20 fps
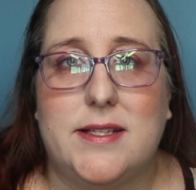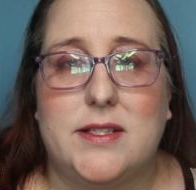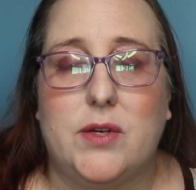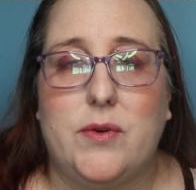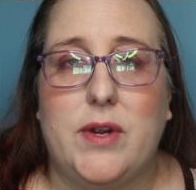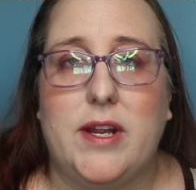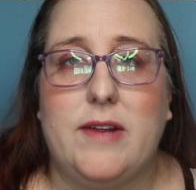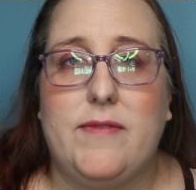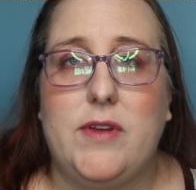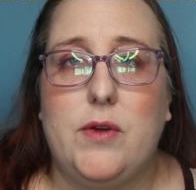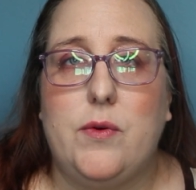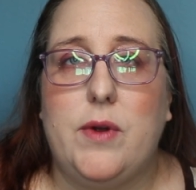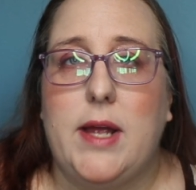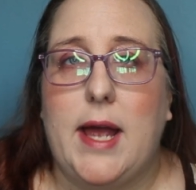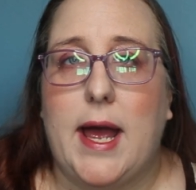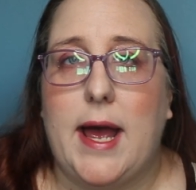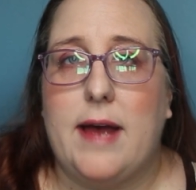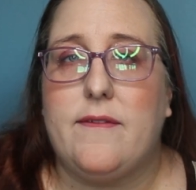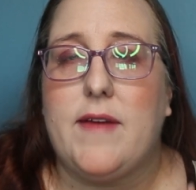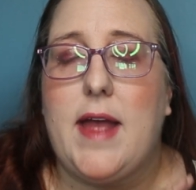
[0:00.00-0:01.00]
So if you
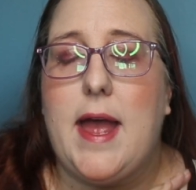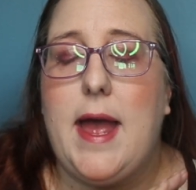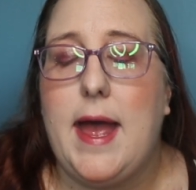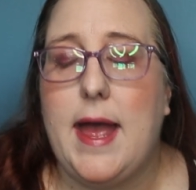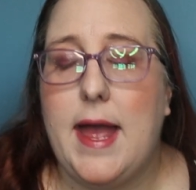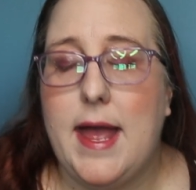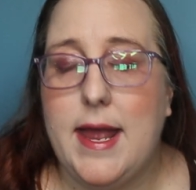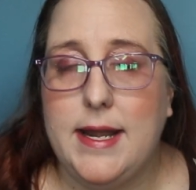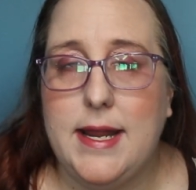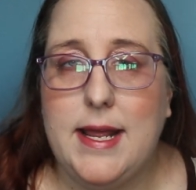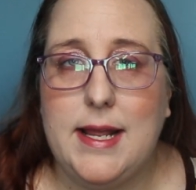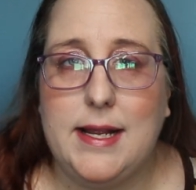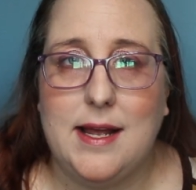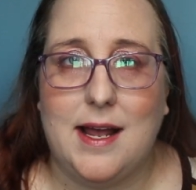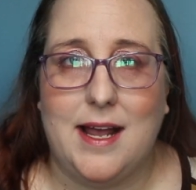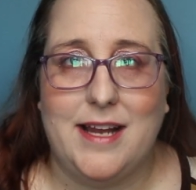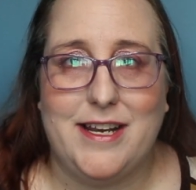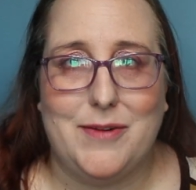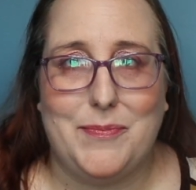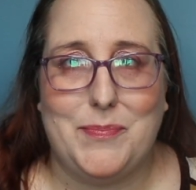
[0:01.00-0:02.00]
have any
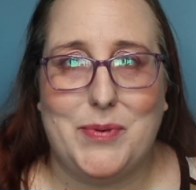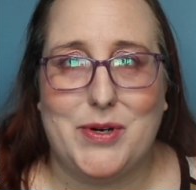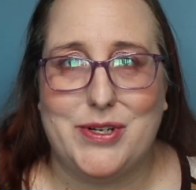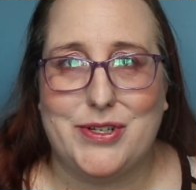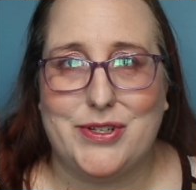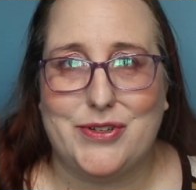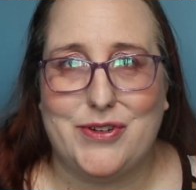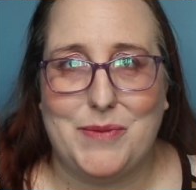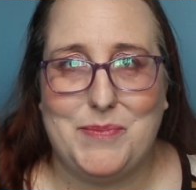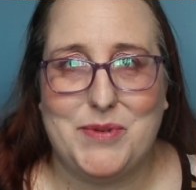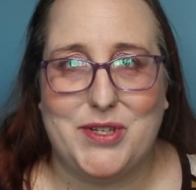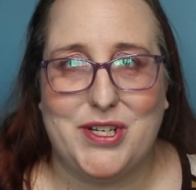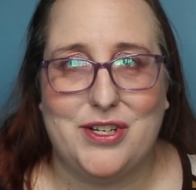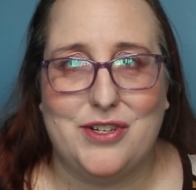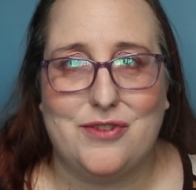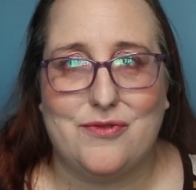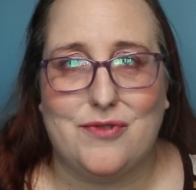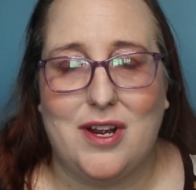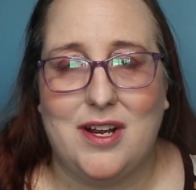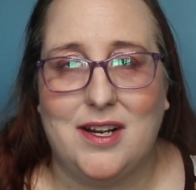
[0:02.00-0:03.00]
kind of
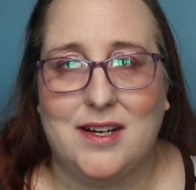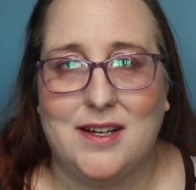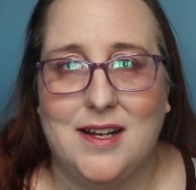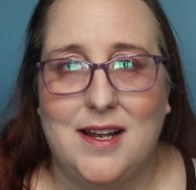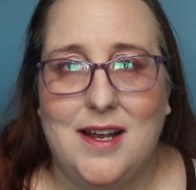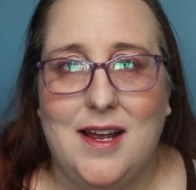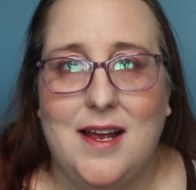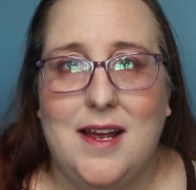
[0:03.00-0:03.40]
prescription drug